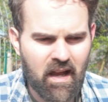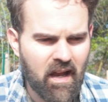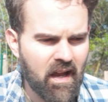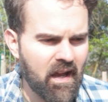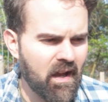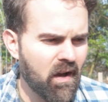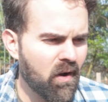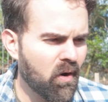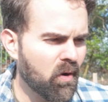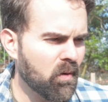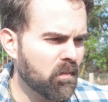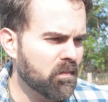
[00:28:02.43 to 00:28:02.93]
I
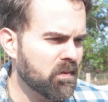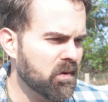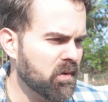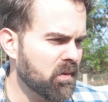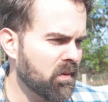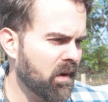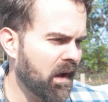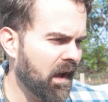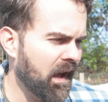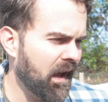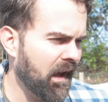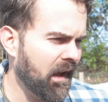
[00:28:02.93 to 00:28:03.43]
hope you
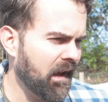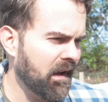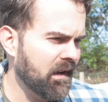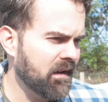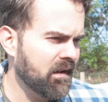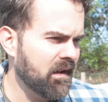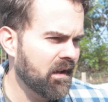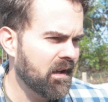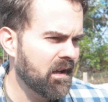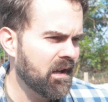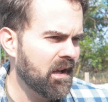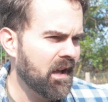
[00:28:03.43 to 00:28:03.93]
had
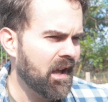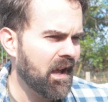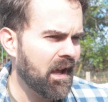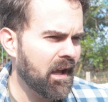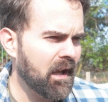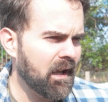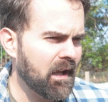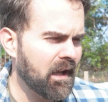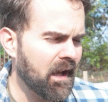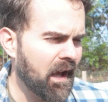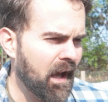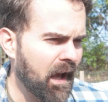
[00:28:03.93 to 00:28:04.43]

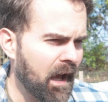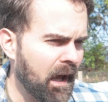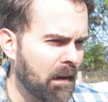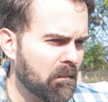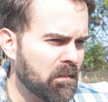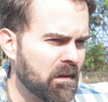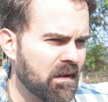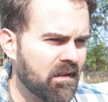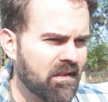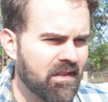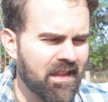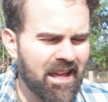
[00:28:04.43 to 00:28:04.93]
a
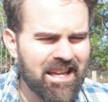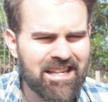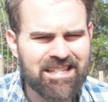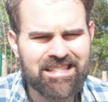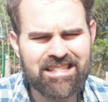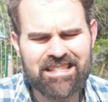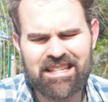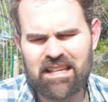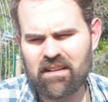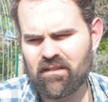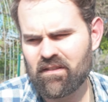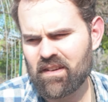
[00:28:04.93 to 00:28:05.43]
happy
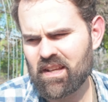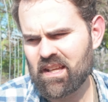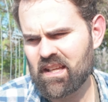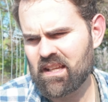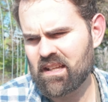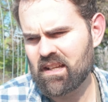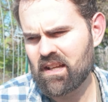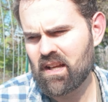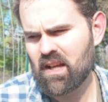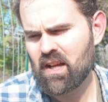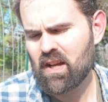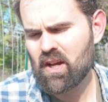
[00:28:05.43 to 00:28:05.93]

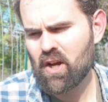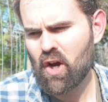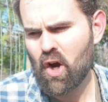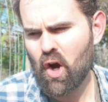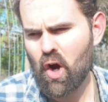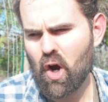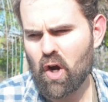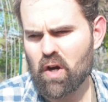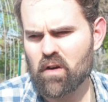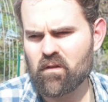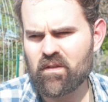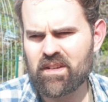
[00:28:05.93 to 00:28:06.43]
Thanksgiving,
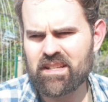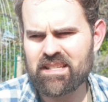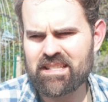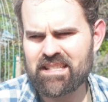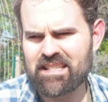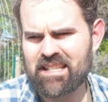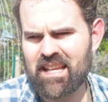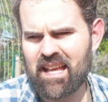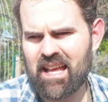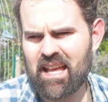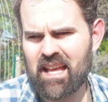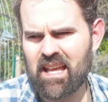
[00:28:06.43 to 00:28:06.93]
Harvest
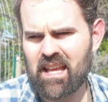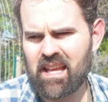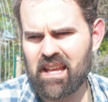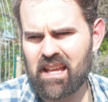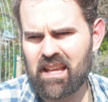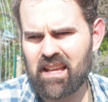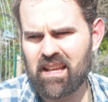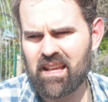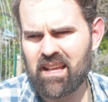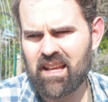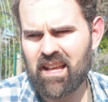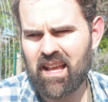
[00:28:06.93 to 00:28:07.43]

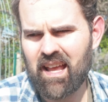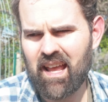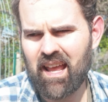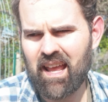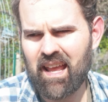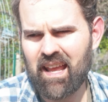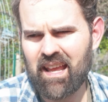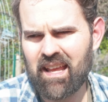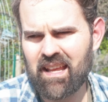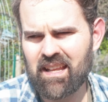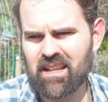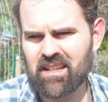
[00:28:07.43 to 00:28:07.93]
Day,
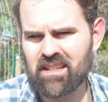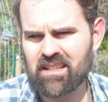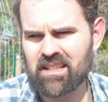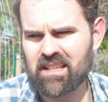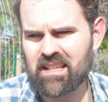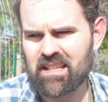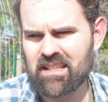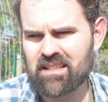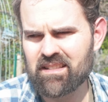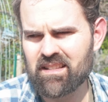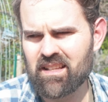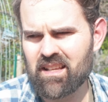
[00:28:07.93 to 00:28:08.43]
and
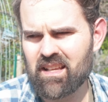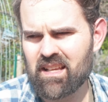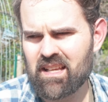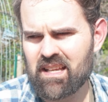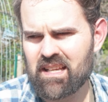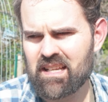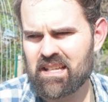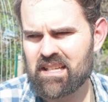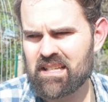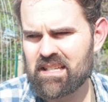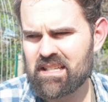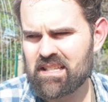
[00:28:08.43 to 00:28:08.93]
can
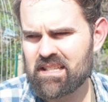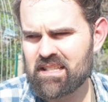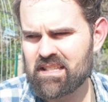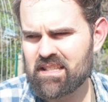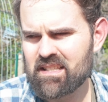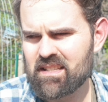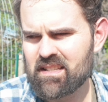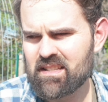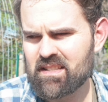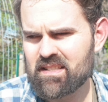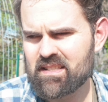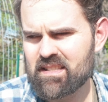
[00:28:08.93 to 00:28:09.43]

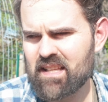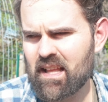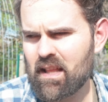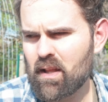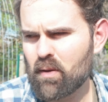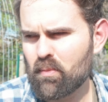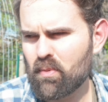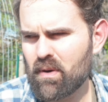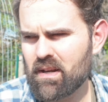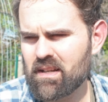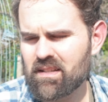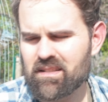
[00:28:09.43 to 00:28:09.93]

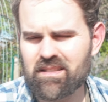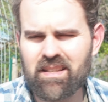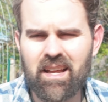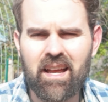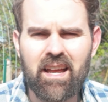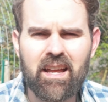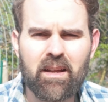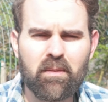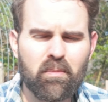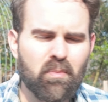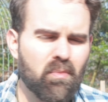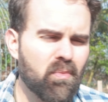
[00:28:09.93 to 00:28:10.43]
celebrate
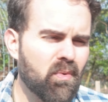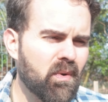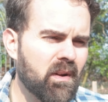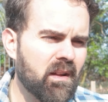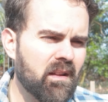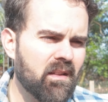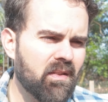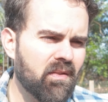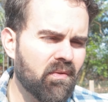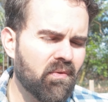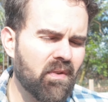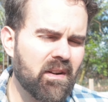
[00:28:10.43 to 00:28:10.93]
time
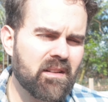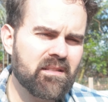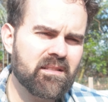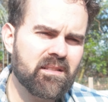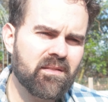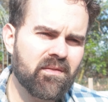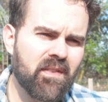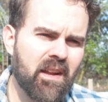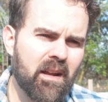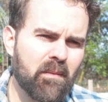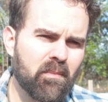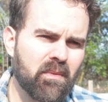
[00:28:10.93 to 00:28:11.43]
with friends
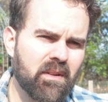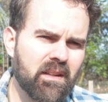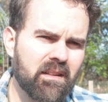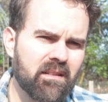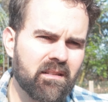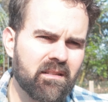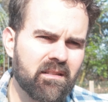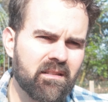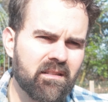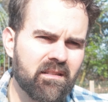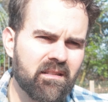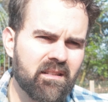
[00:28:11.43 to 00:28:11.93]
and family
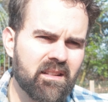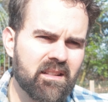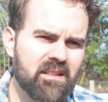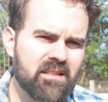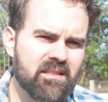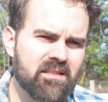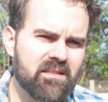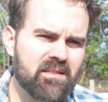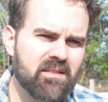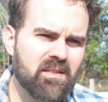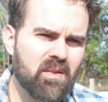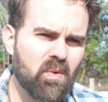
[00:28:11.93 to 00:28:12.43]

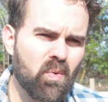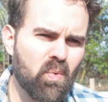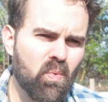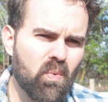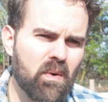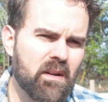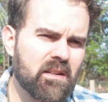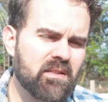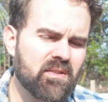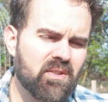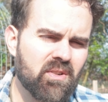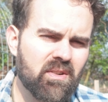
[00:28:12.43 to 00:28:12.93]
this
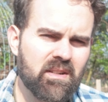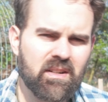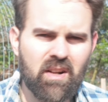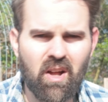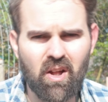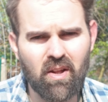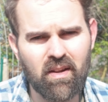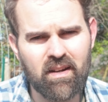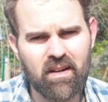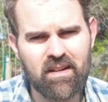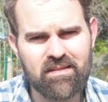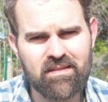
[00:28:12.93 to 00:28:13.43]
winter and
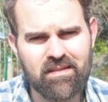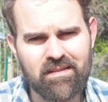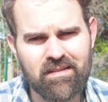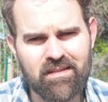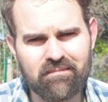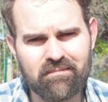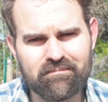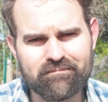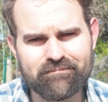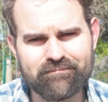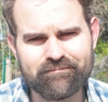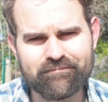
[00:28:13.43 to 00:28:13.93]
holiday
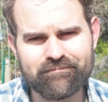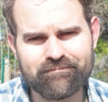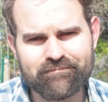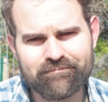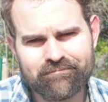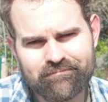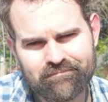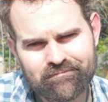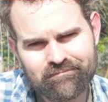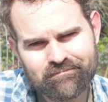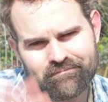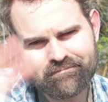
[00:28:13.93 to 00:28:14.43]
season.
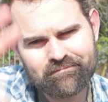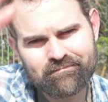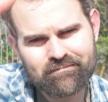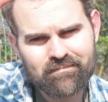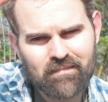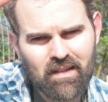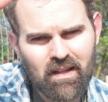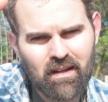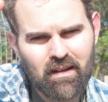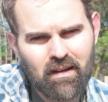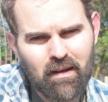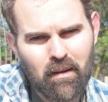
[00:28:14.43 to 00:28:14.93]

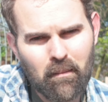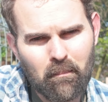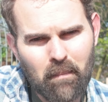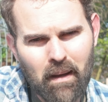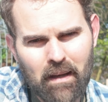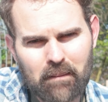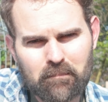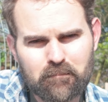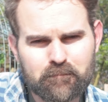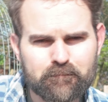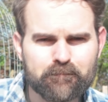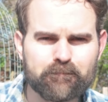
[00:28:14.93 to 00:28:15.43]

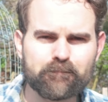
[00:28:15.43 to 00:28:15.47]
Bye.